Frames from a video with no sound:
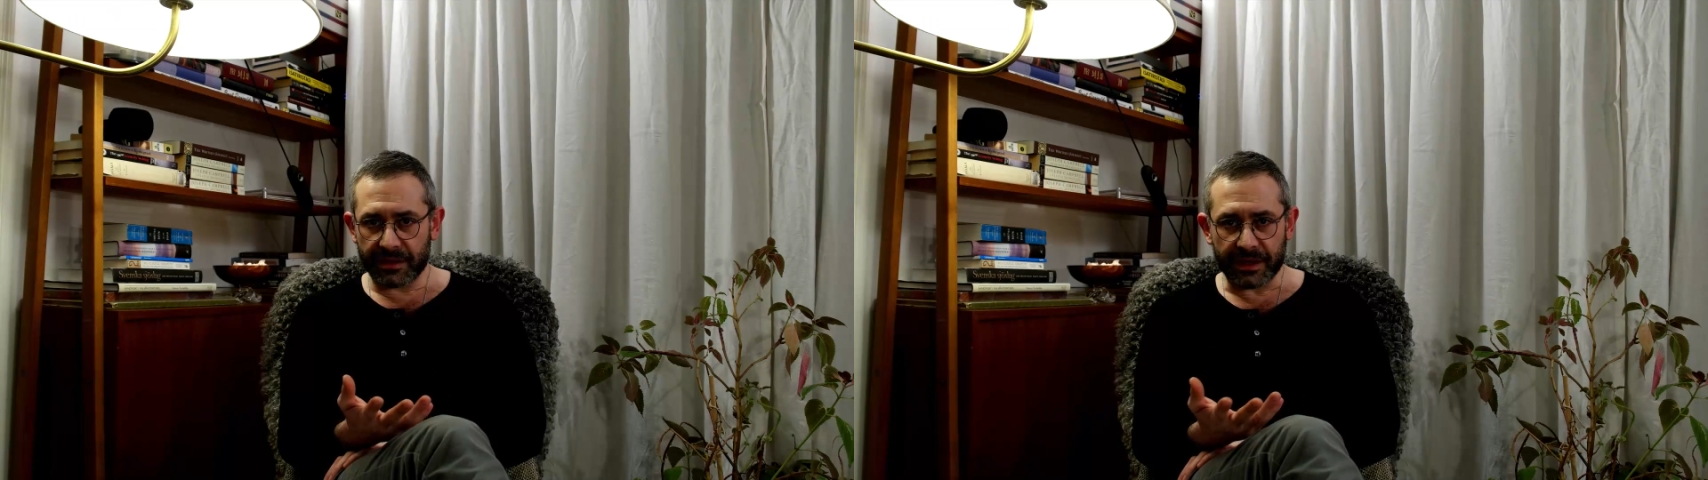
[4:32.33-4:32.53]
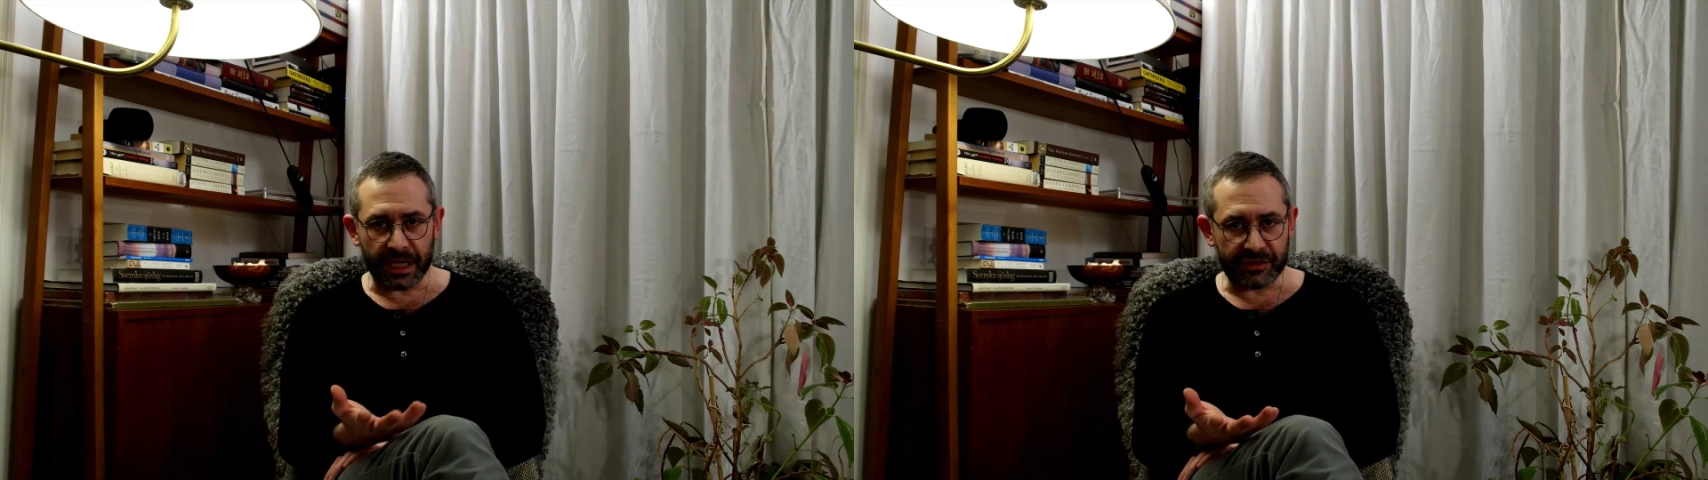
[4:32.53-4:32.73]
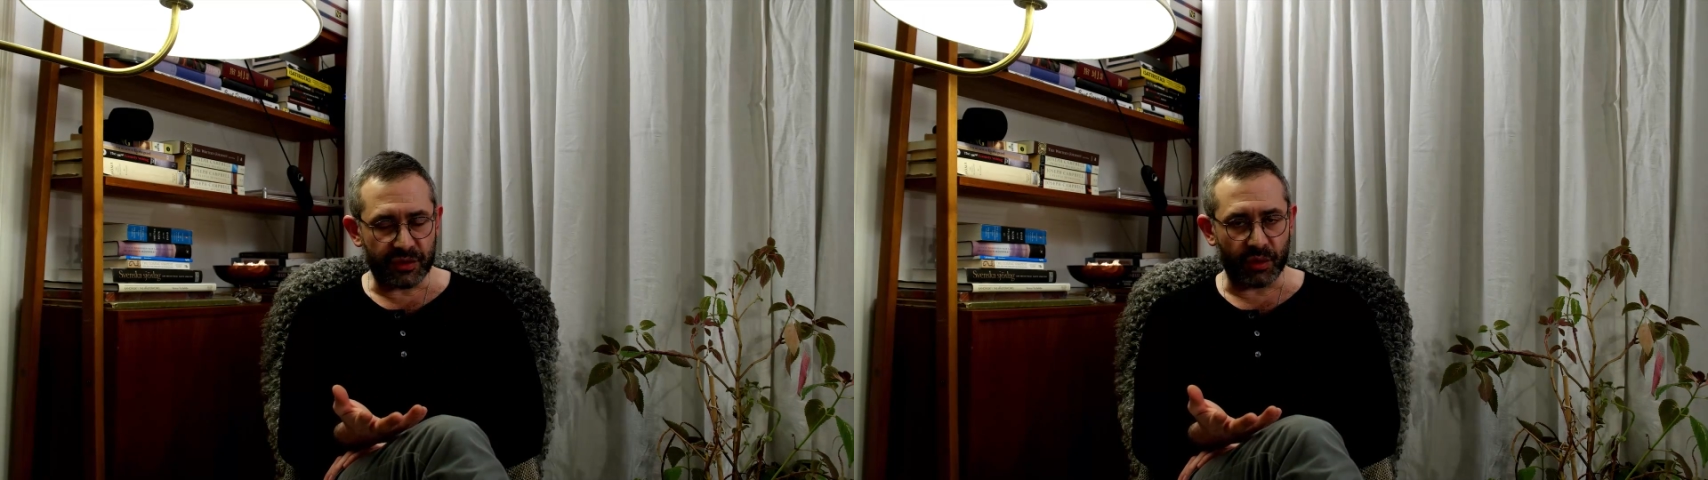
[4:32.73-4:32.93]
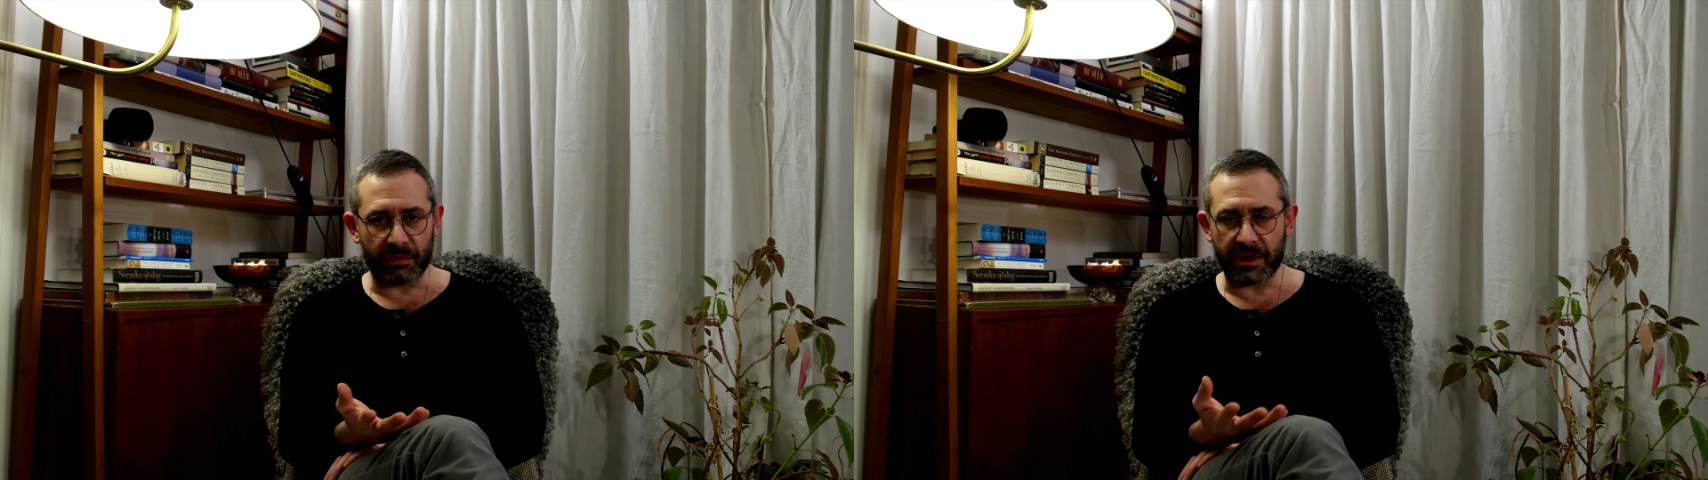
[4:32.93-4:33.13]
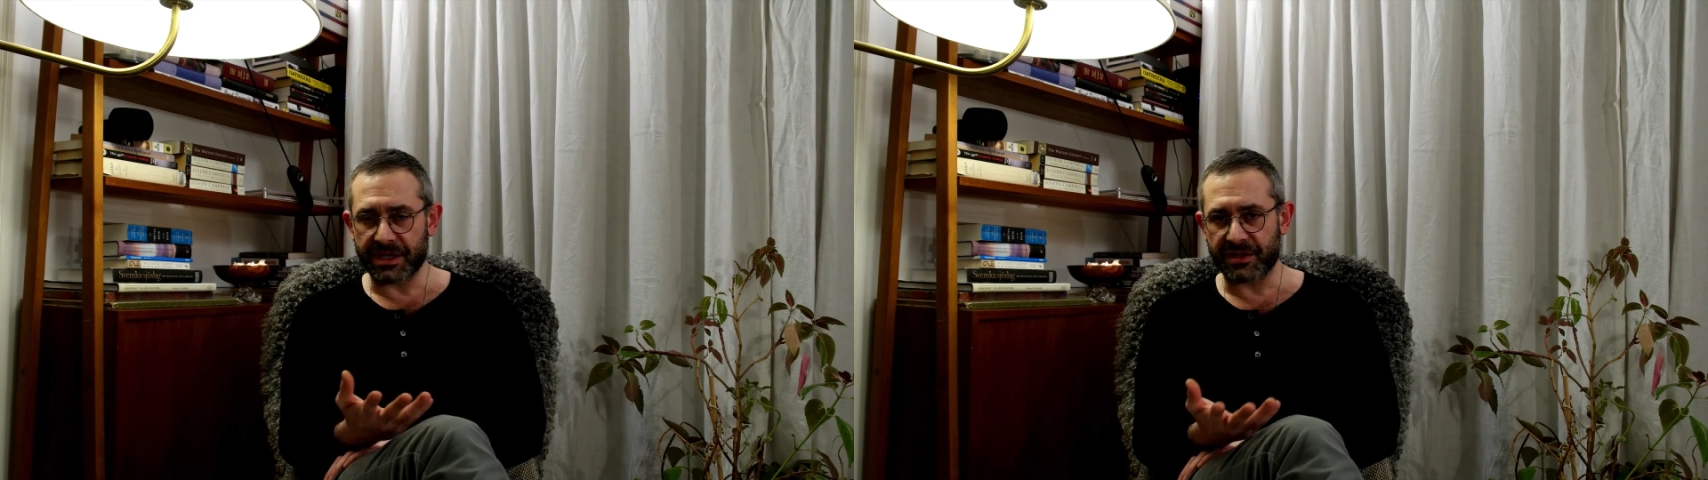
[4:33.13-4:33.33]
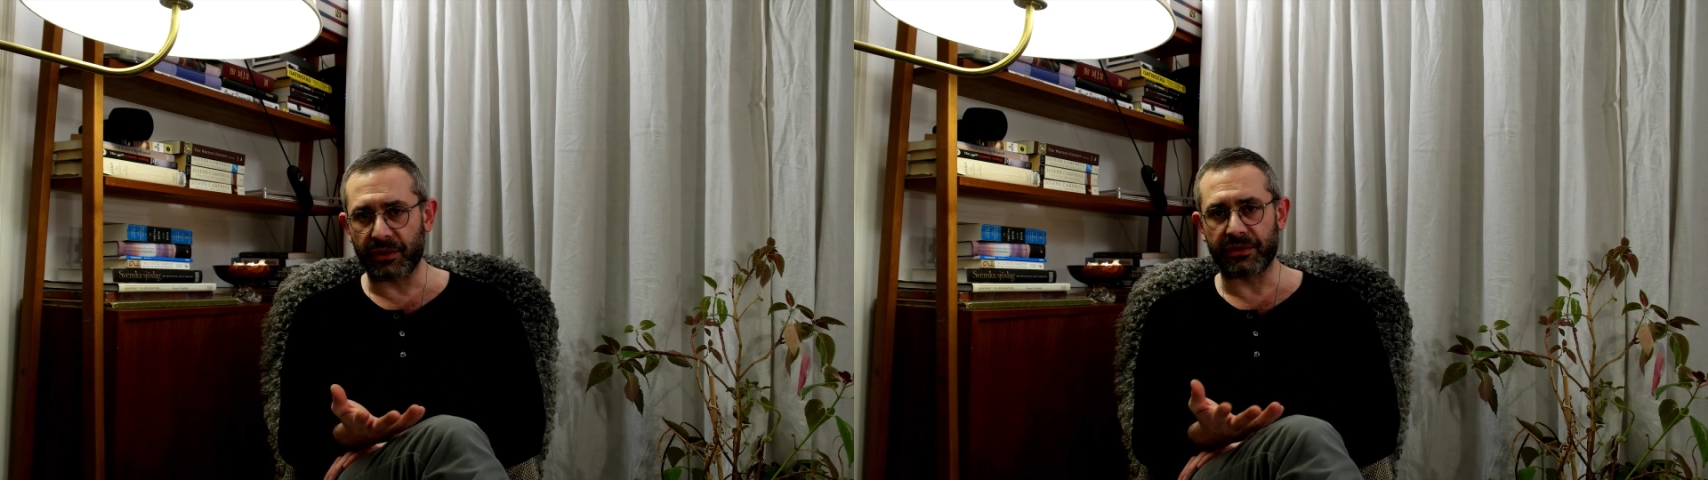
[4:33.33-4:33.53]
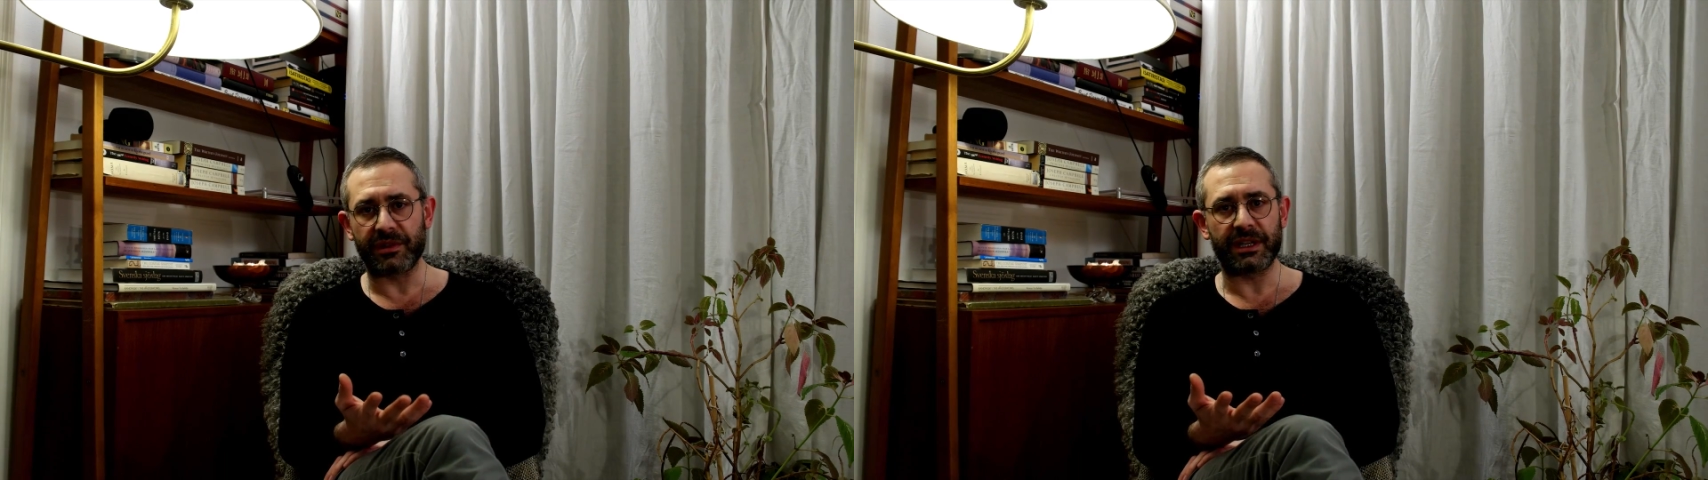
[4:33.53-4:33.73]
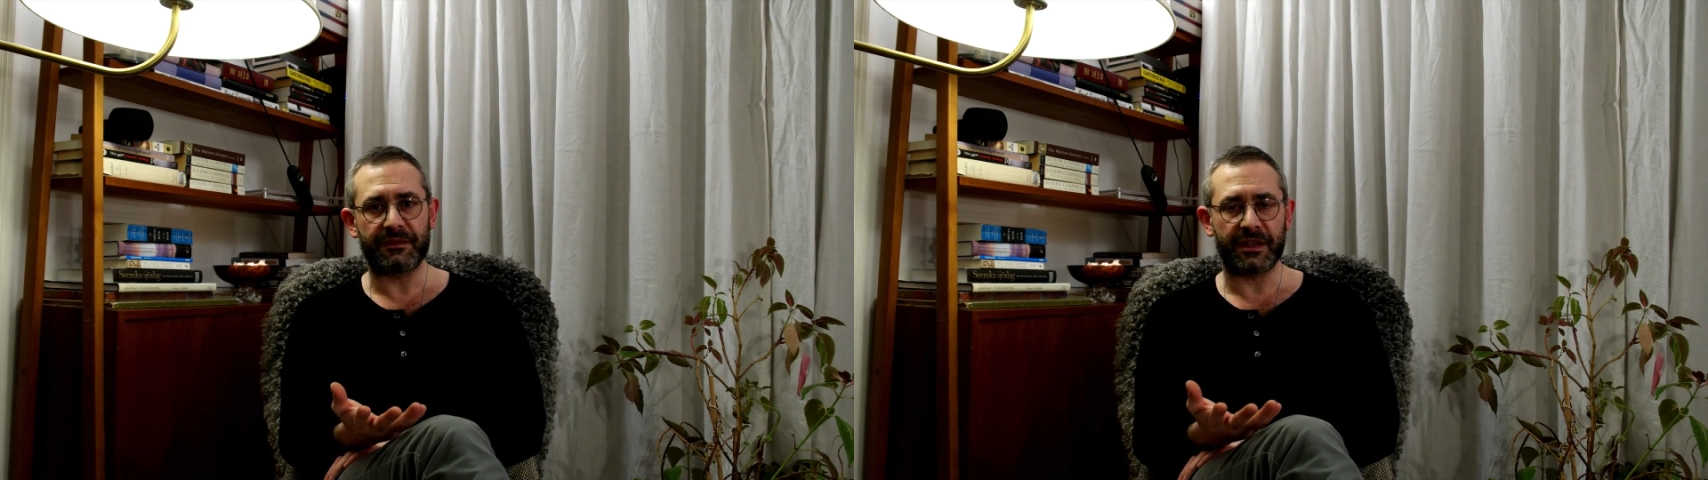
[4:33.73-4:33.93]
that trauma is not a
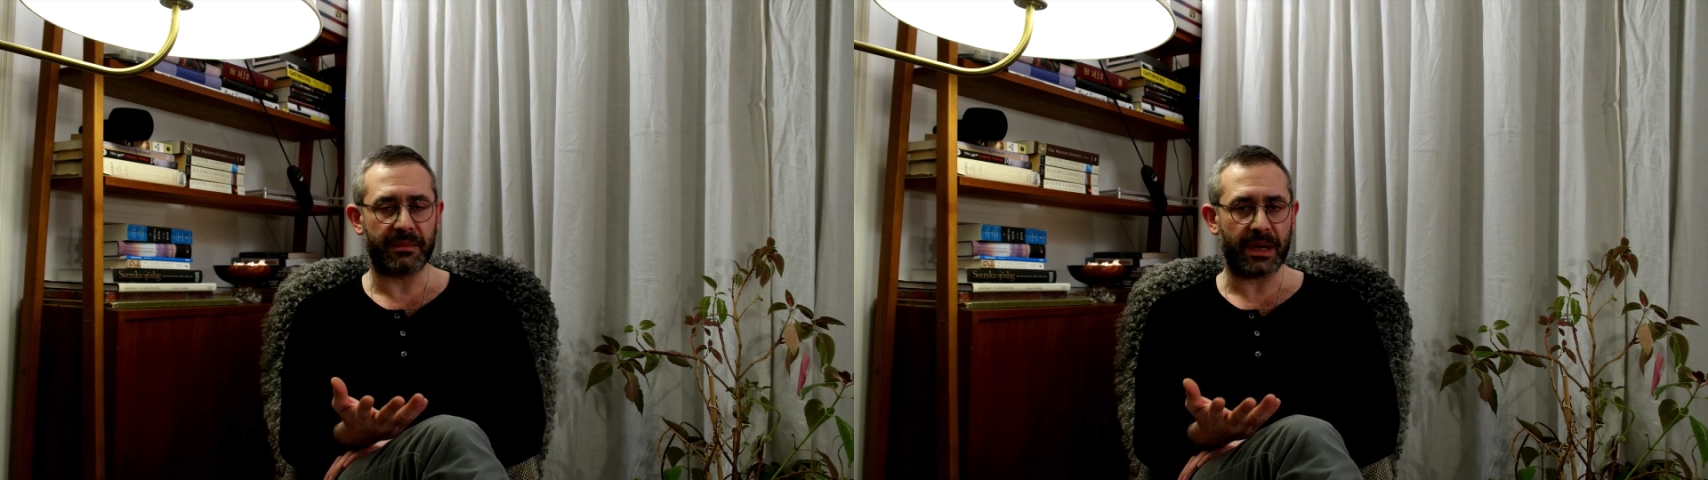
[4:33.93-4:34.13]
living